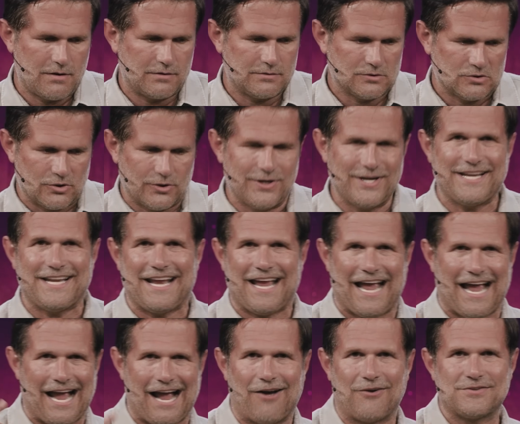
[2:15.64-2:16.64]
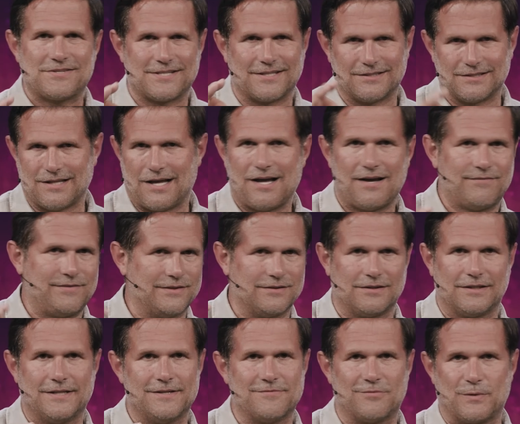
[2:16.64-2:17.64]
learning how to love and
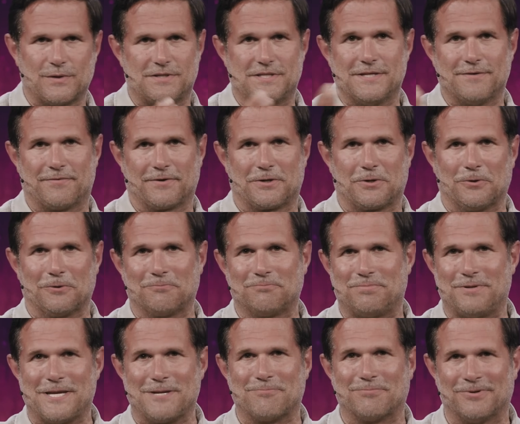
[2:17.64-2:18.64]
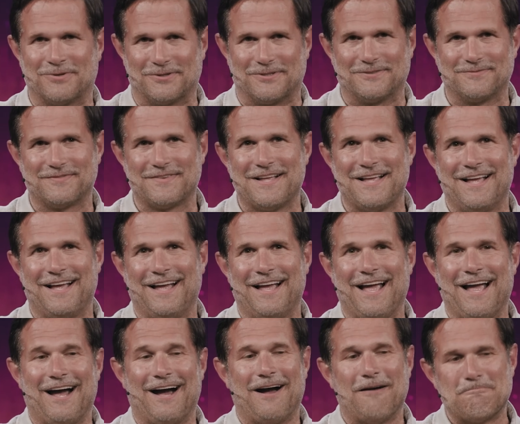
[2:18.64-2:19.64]
live with difficult people,
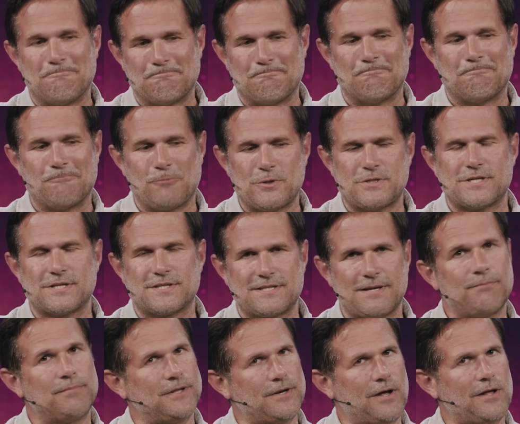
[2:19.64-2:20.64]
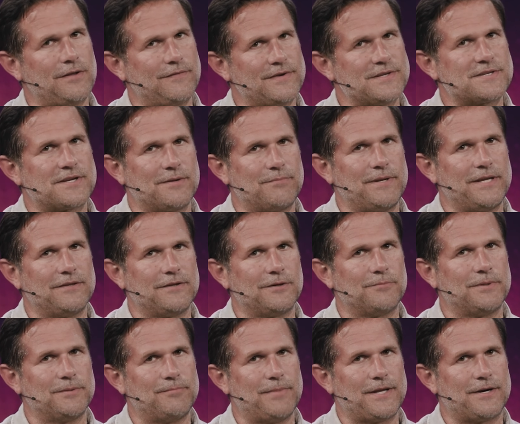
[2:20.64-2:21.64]
which is something all of us could be a little
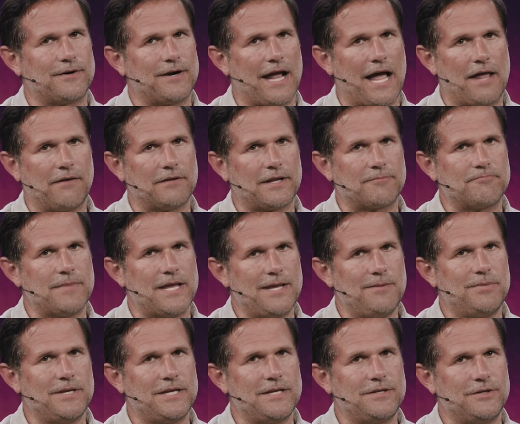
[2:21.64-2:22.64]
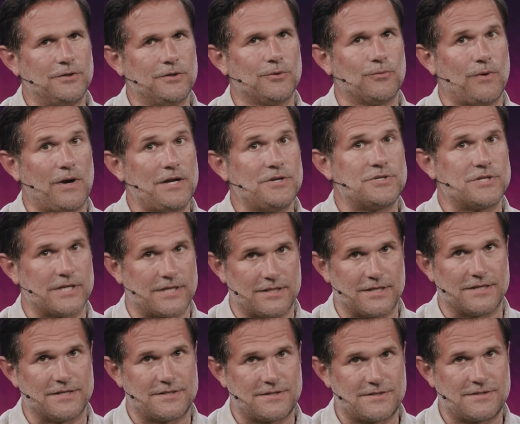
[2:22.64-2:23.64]
bit better at. Like, maybe you're watching
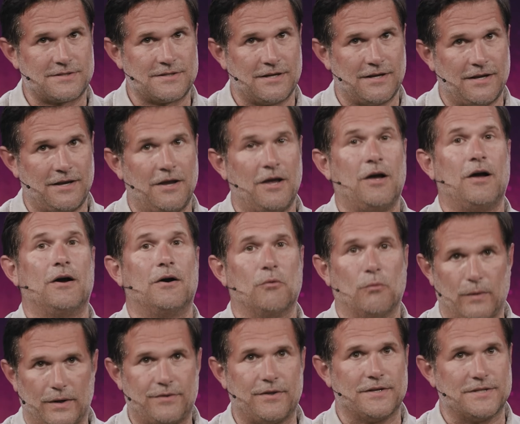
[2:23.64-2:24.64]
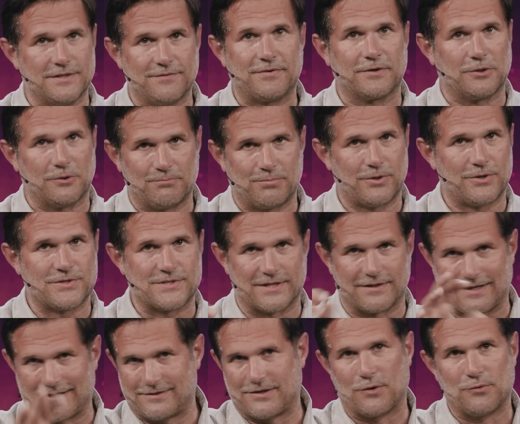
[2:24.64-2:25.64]
this with a difficult person.
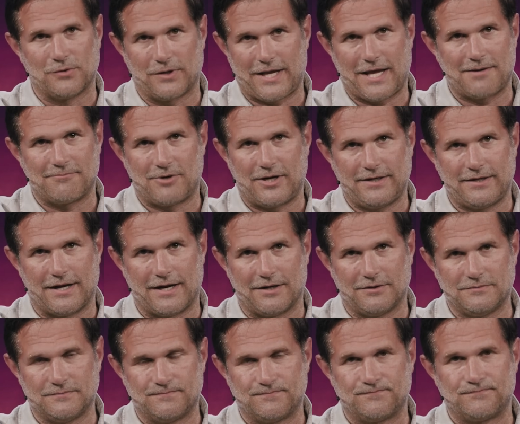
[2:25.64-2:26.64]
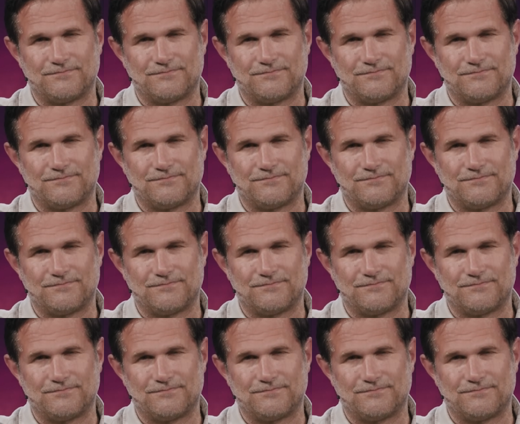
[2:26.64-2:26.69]
Like, don't look at them right now.